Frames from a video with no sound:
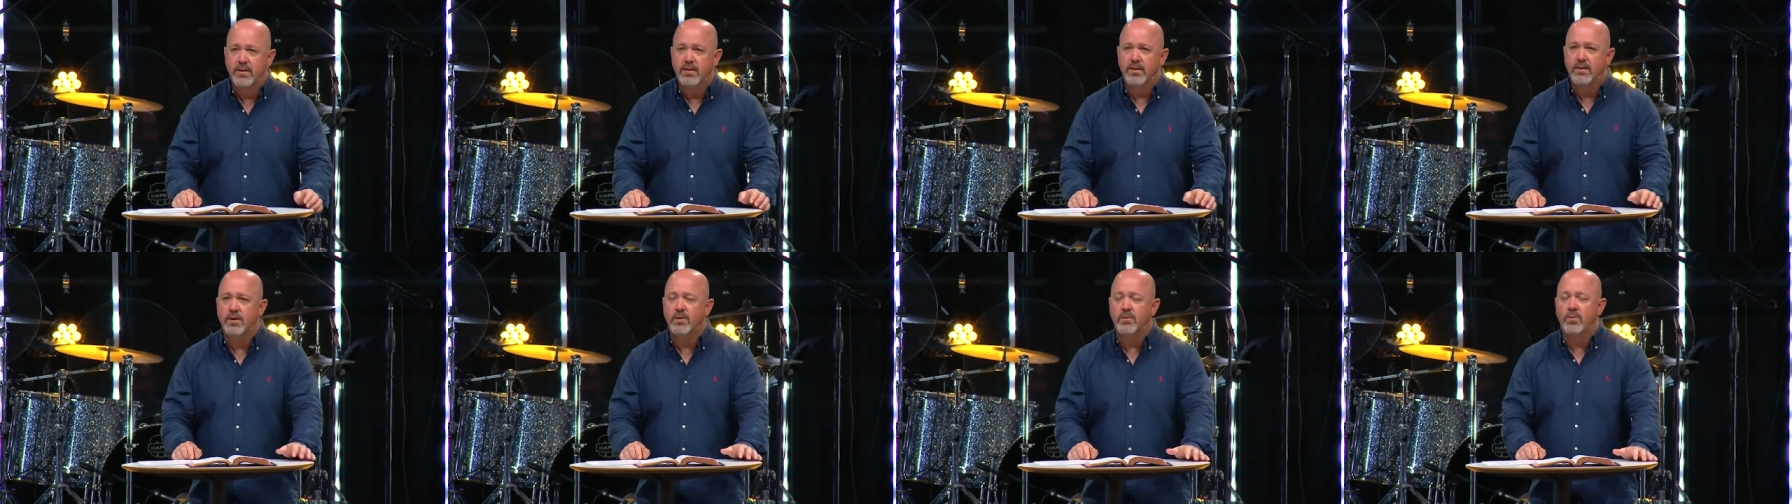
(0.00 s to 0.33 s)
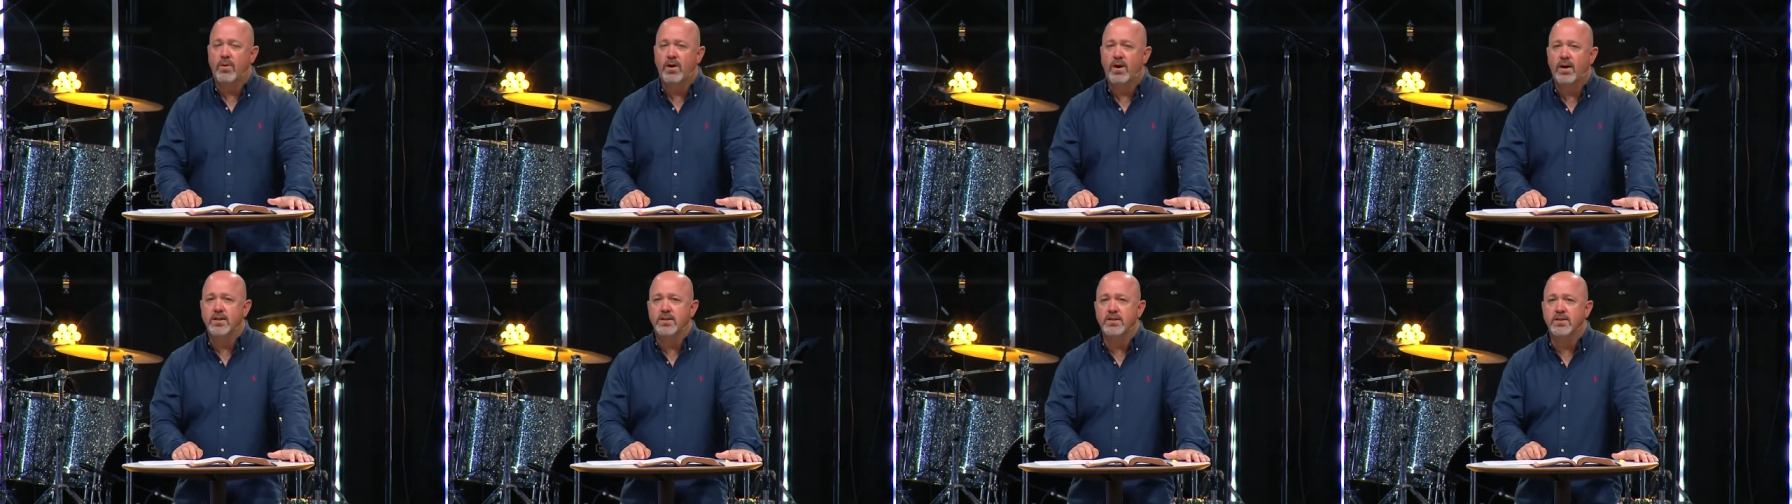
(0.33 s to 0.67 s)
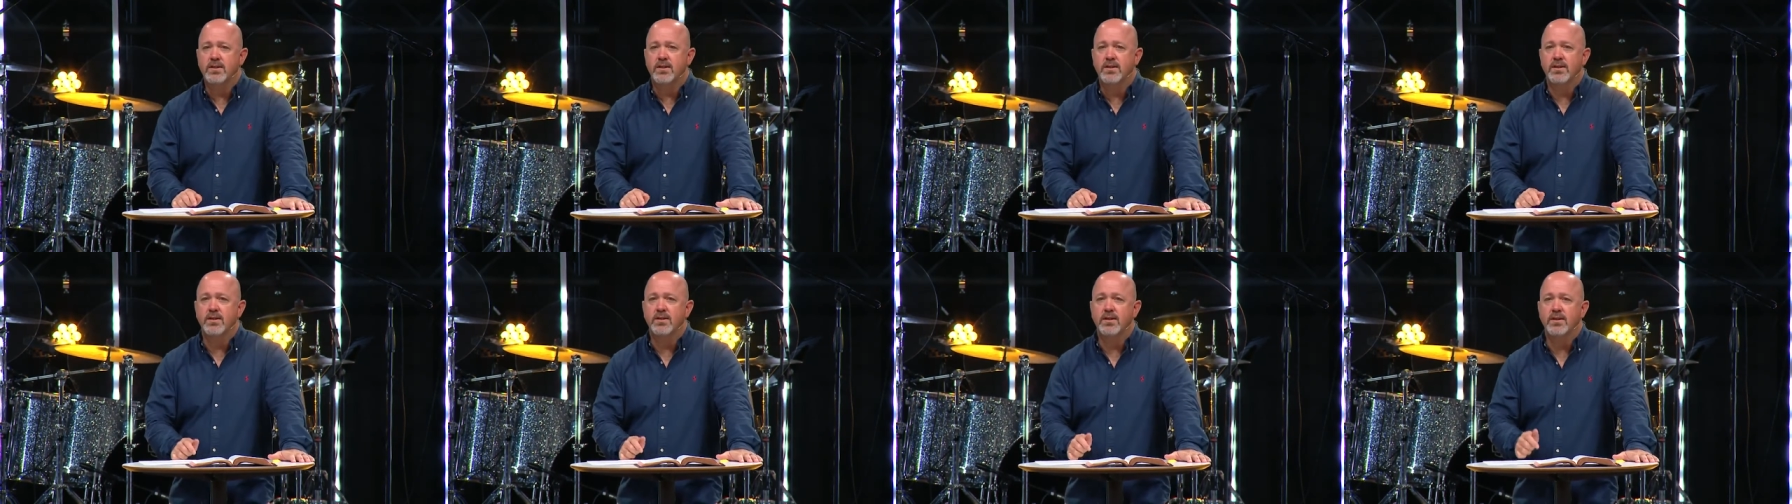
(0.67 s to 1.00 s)
they're
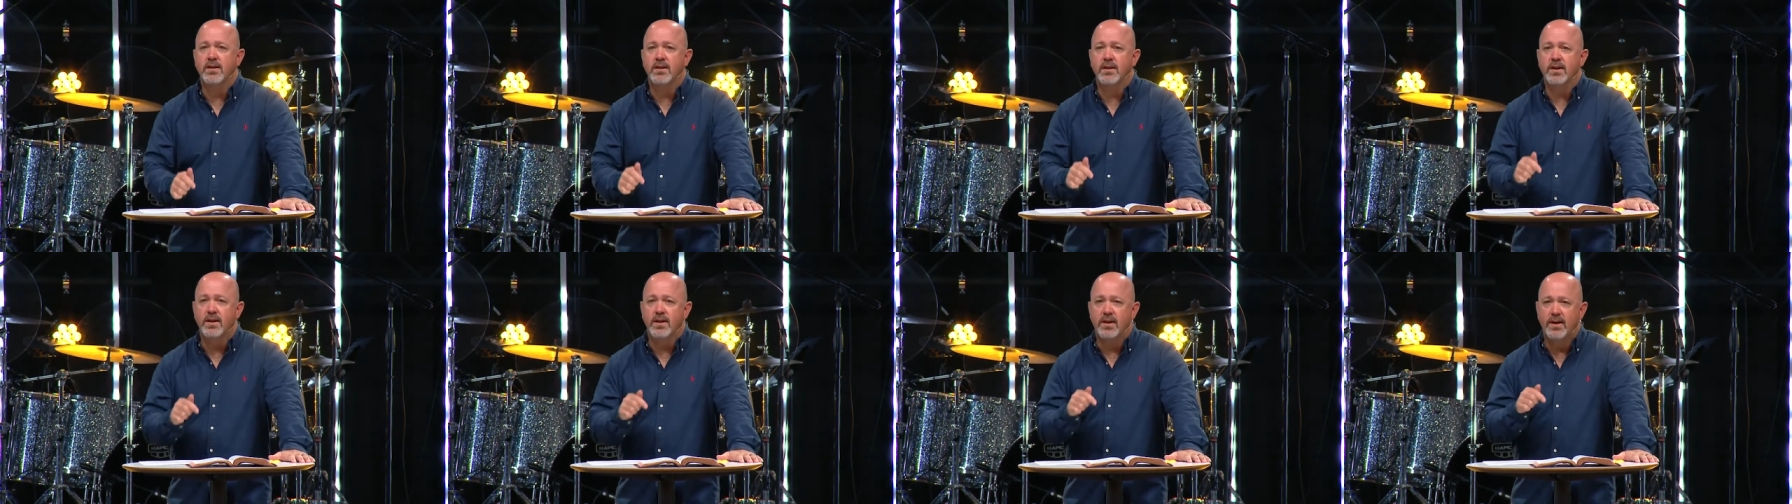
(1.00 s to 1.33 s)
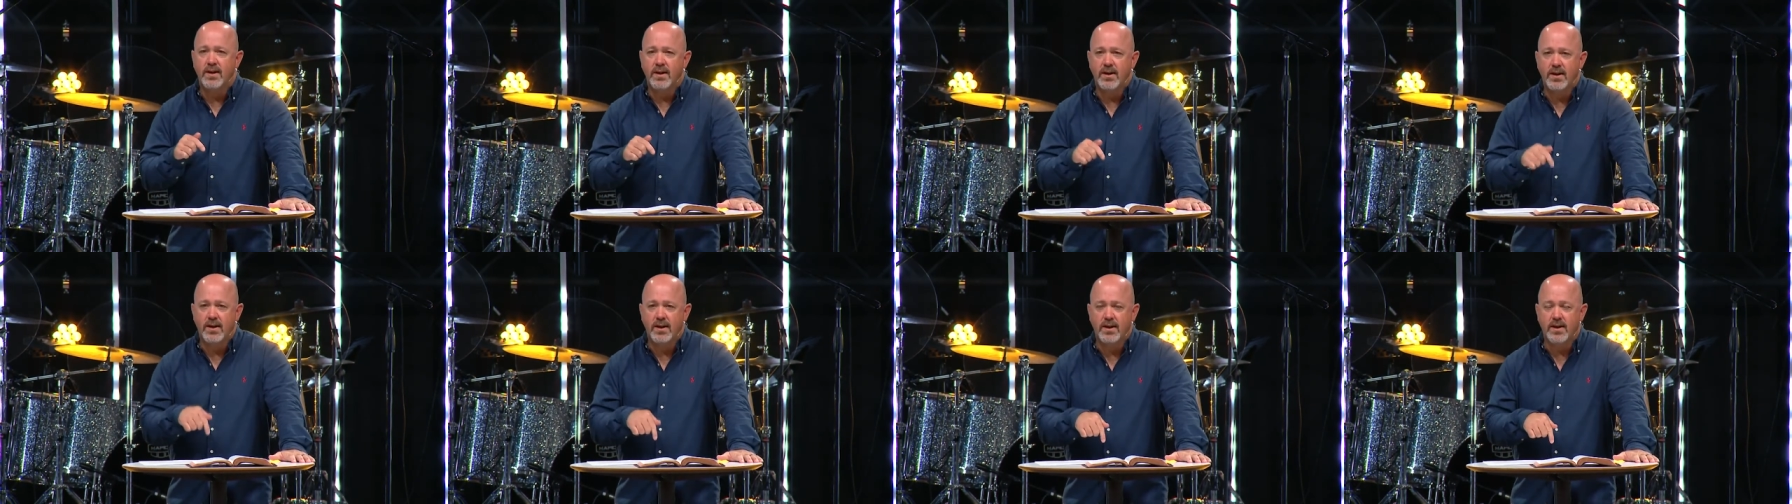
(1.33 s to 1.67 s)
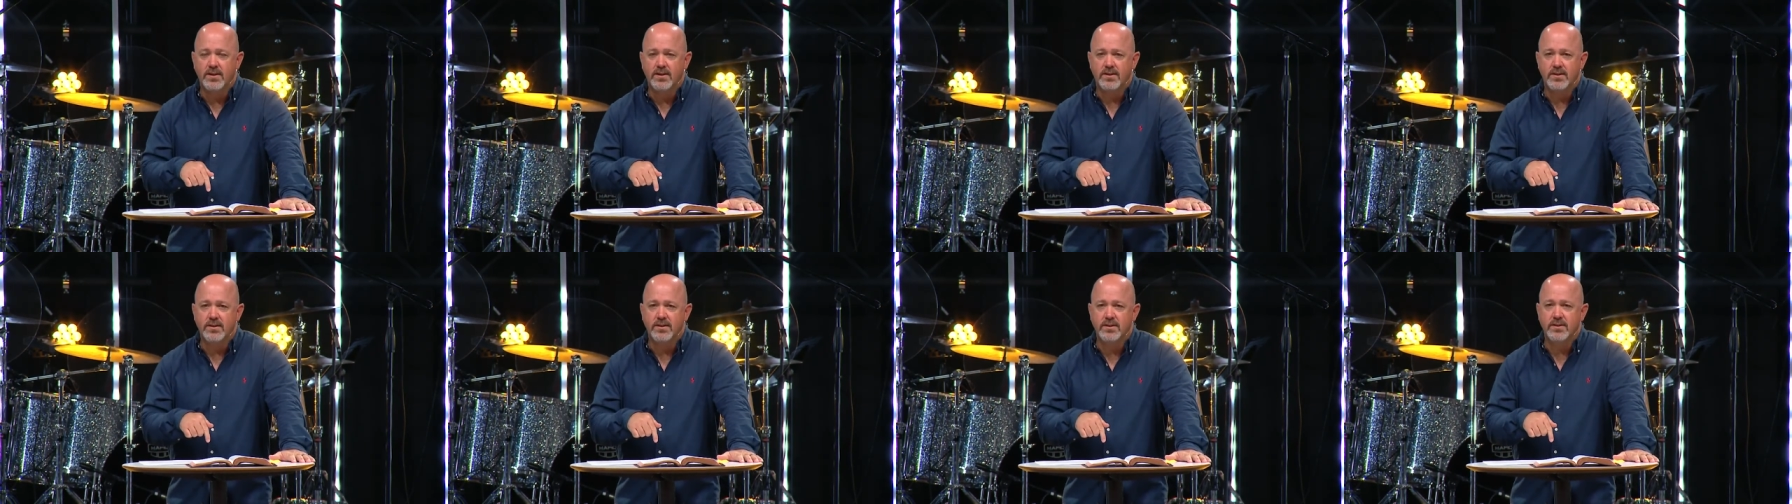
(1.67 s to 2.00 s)
watching
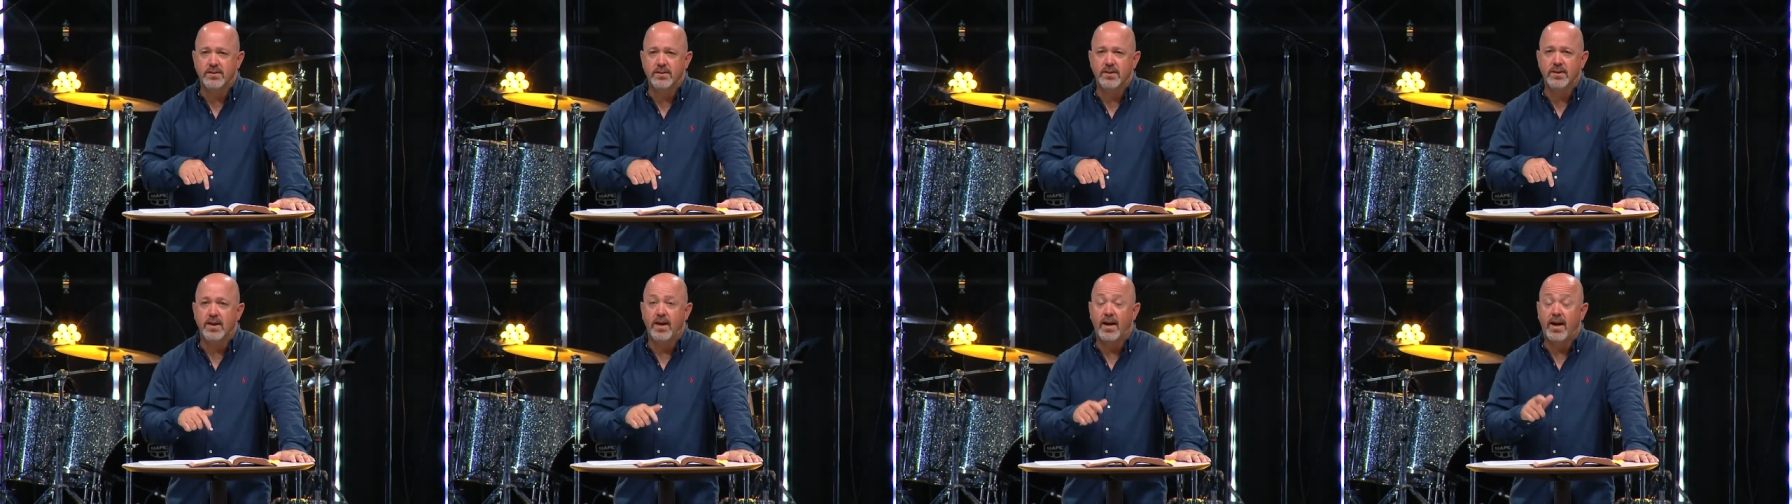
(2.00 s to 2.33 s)
us